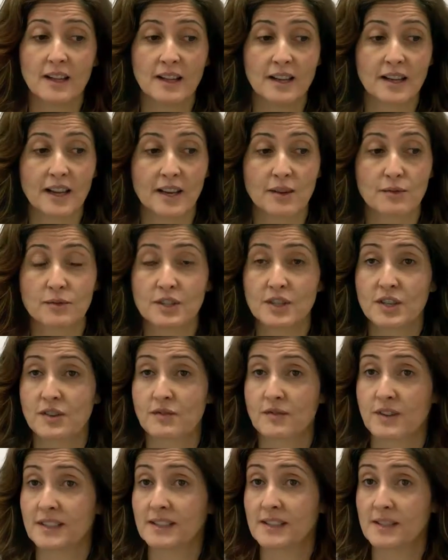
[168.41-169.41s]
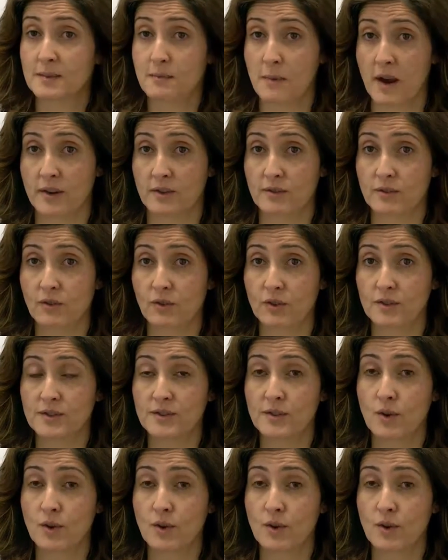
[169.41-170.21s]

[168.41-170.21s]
it can regenerate the spinal cord.